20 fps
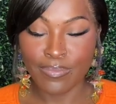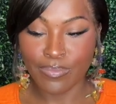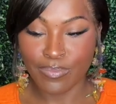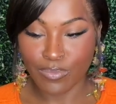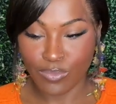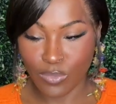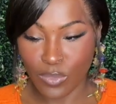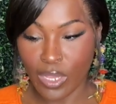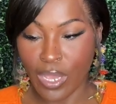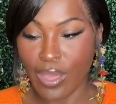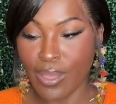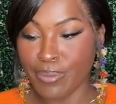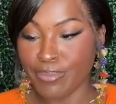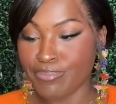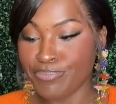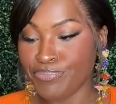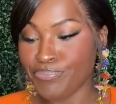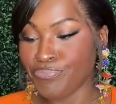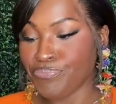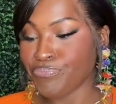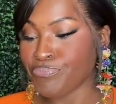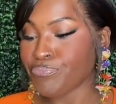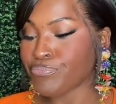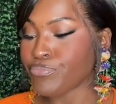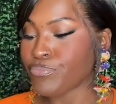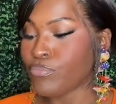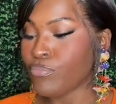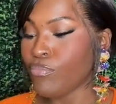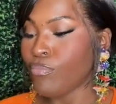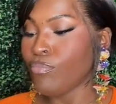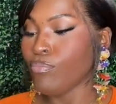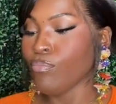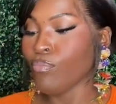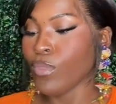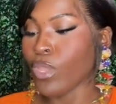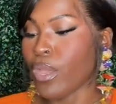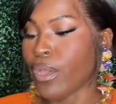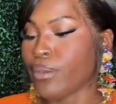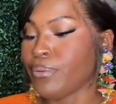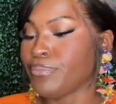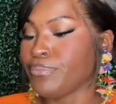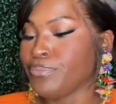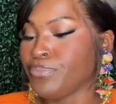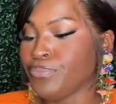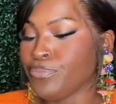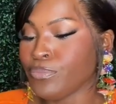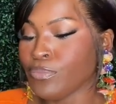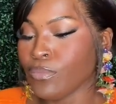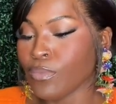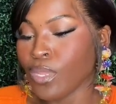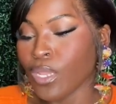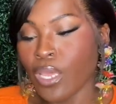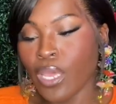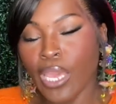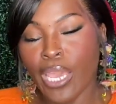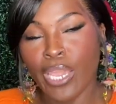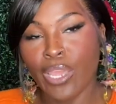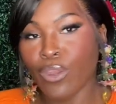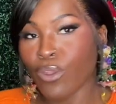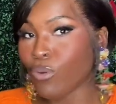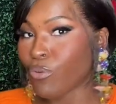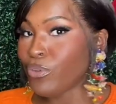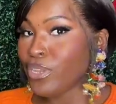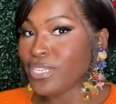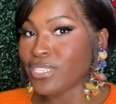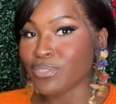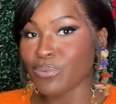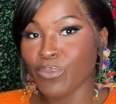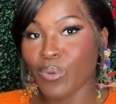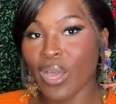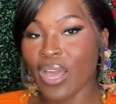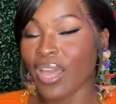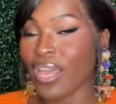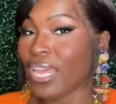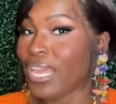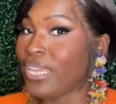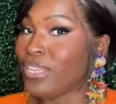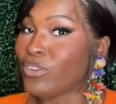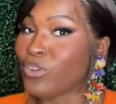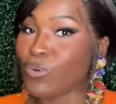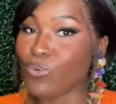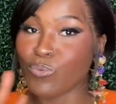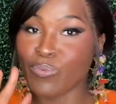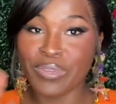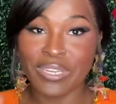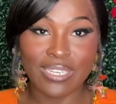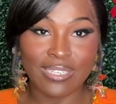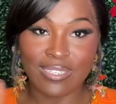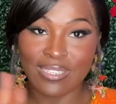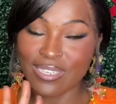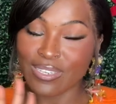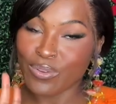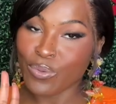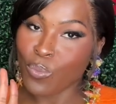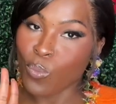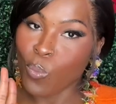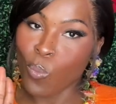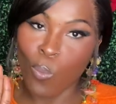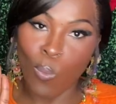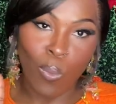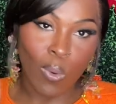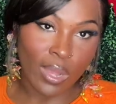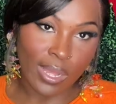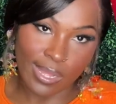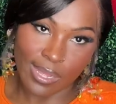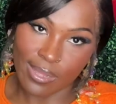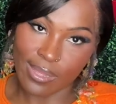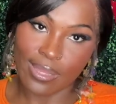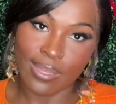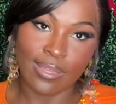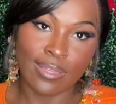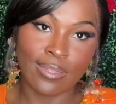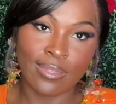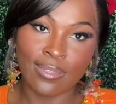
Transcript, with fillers: Okay? Okay. Ain't no reason why. Ain't no reason why